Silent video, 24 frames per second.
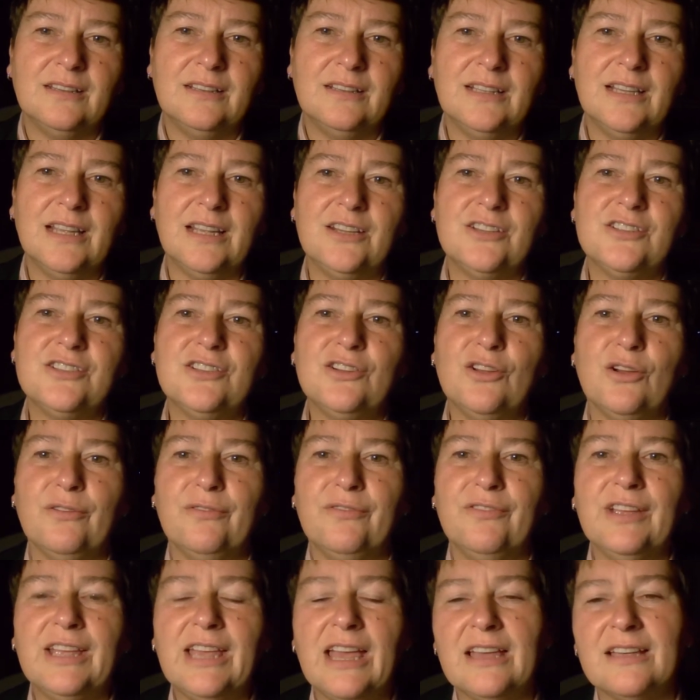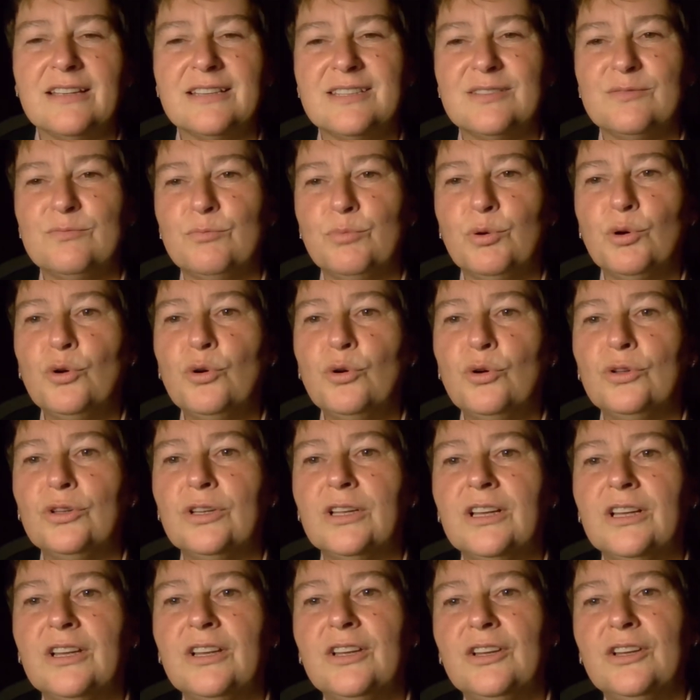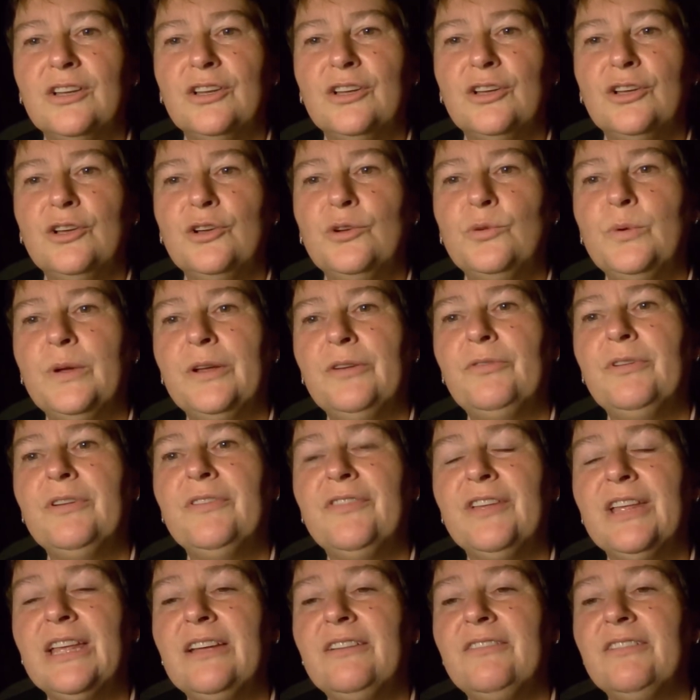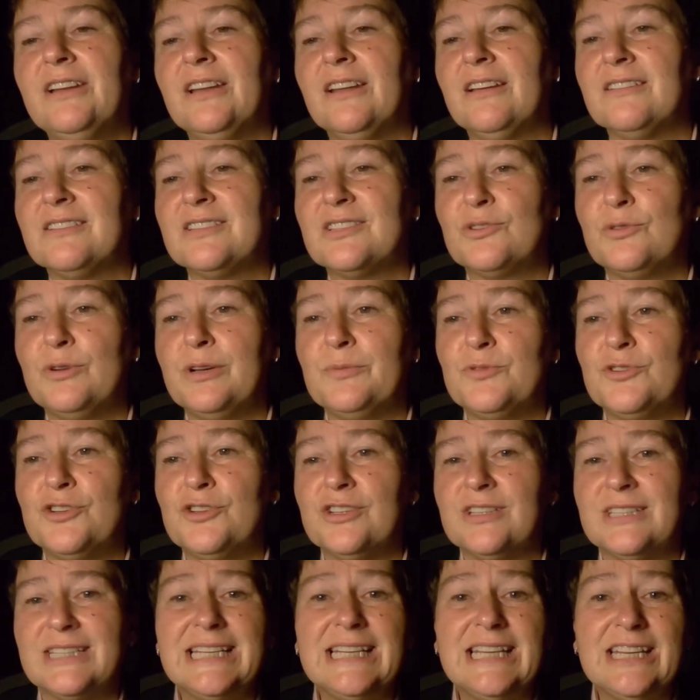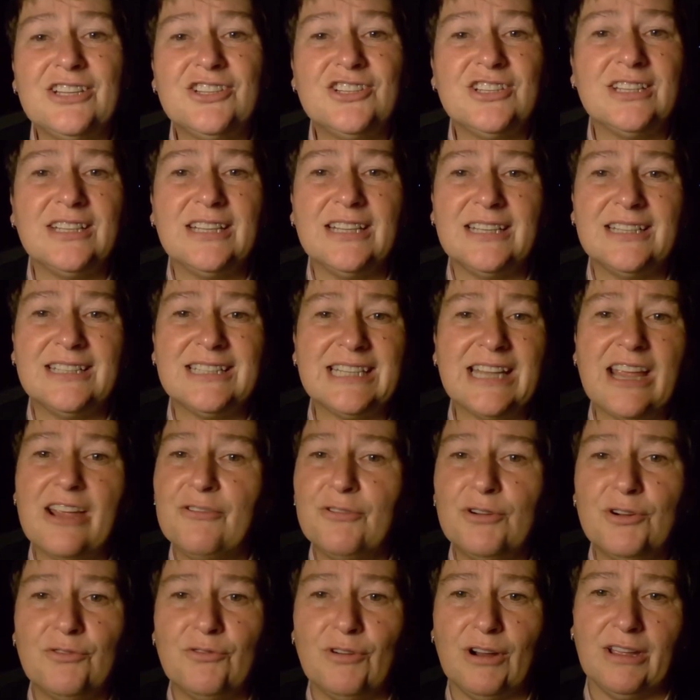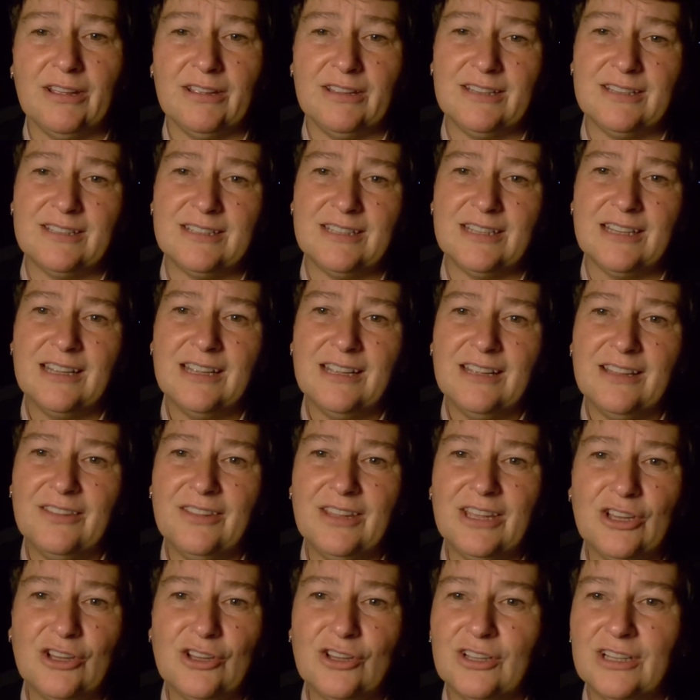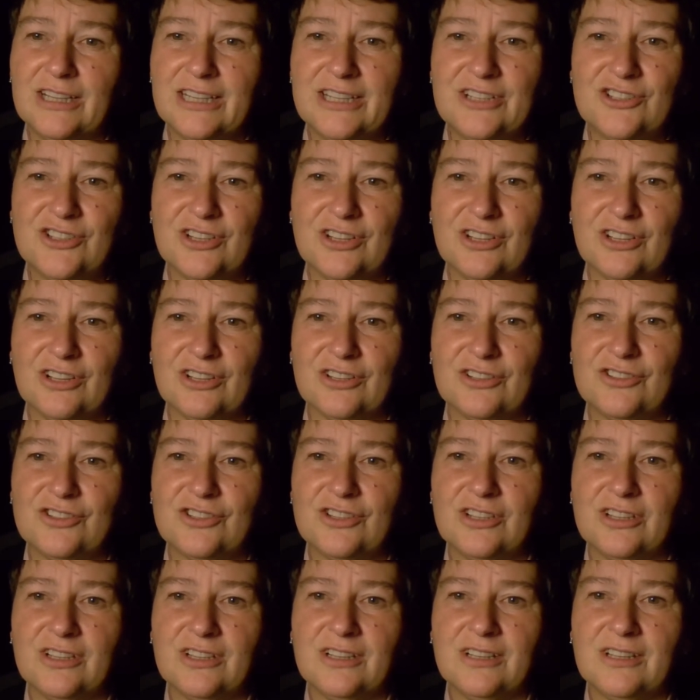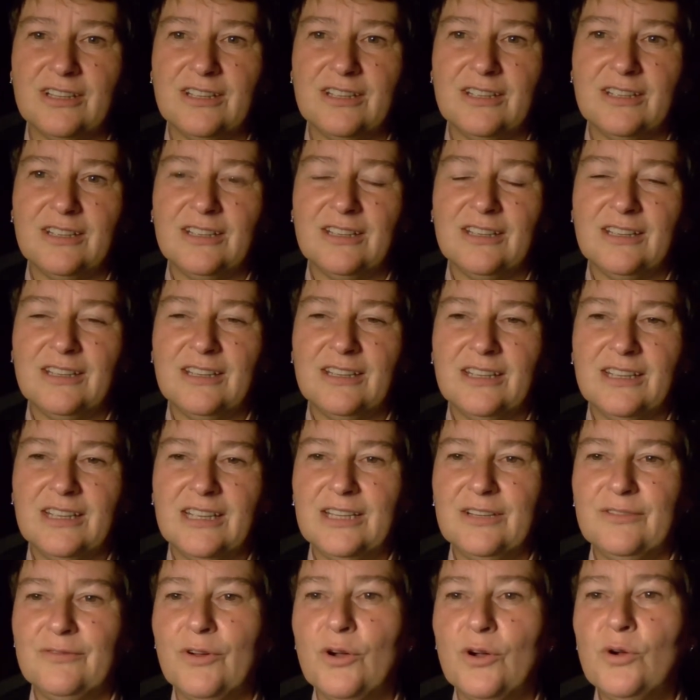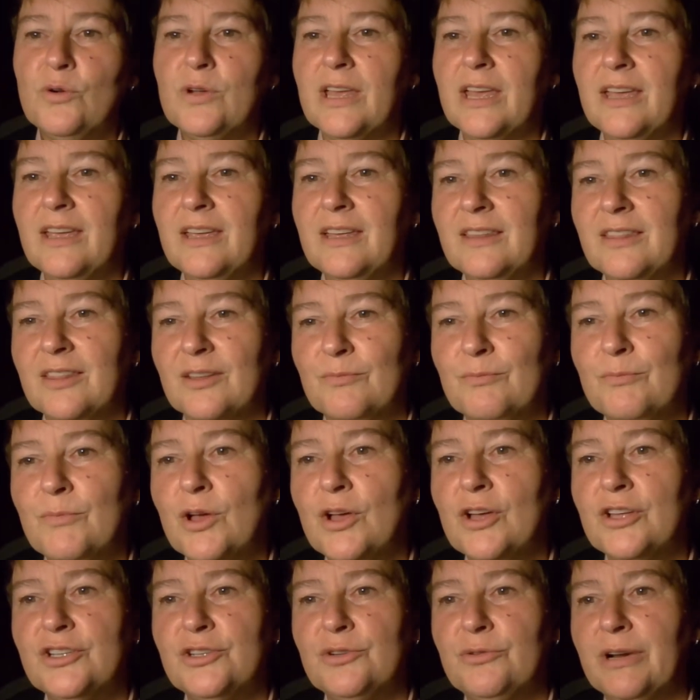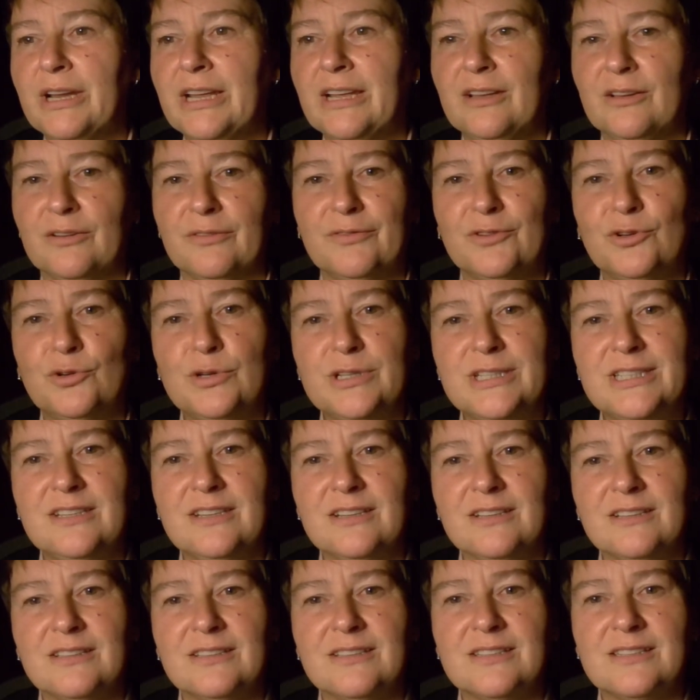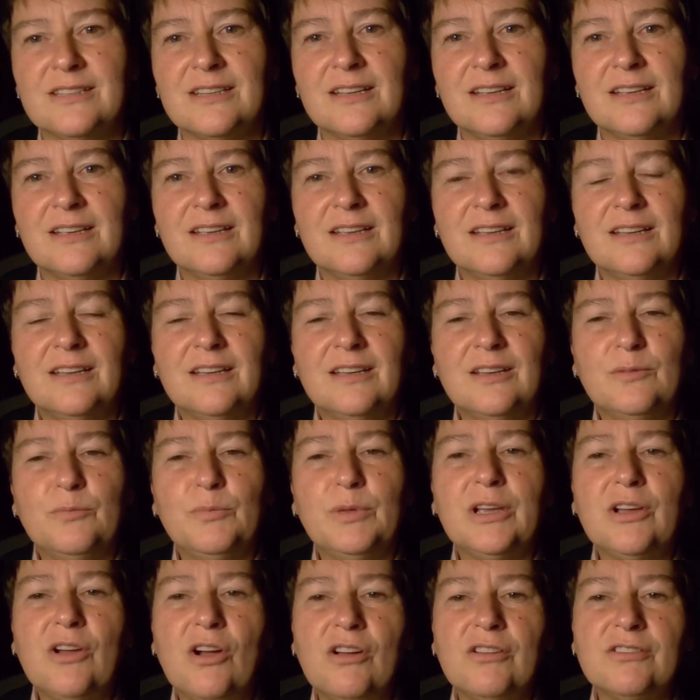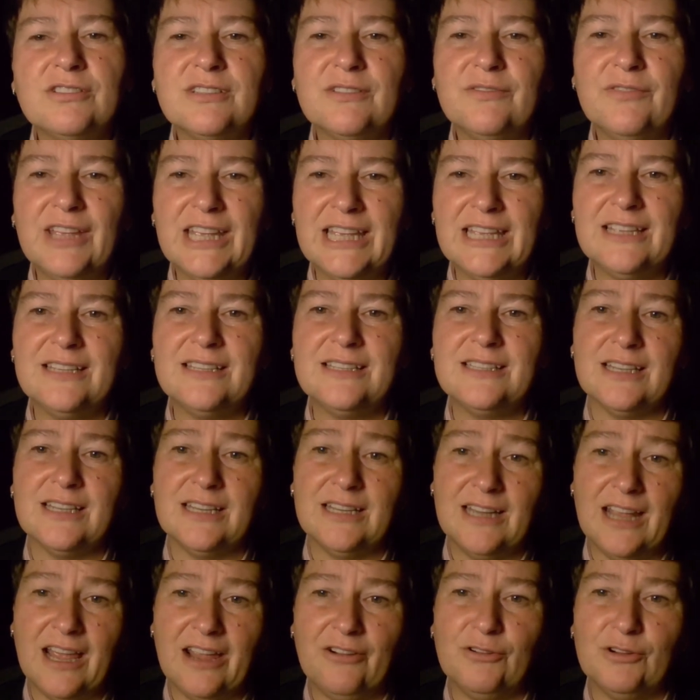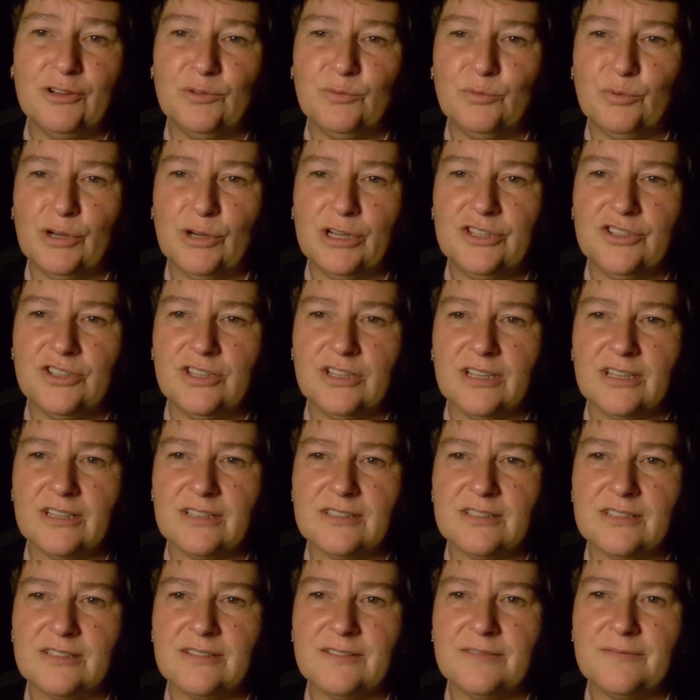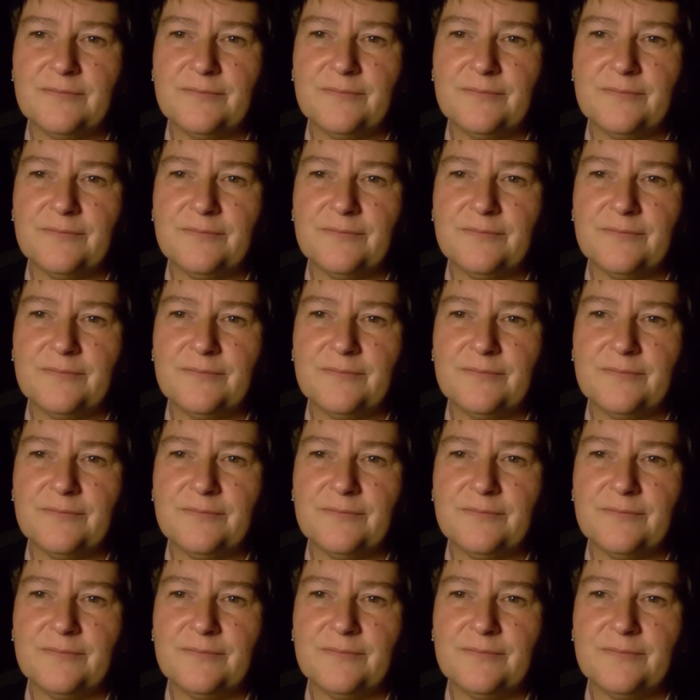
Let us not forget St. Paul, who we revere in our scriptures initially terrorized the early church, invoking the murdering of Christians because of his inherent prejudice.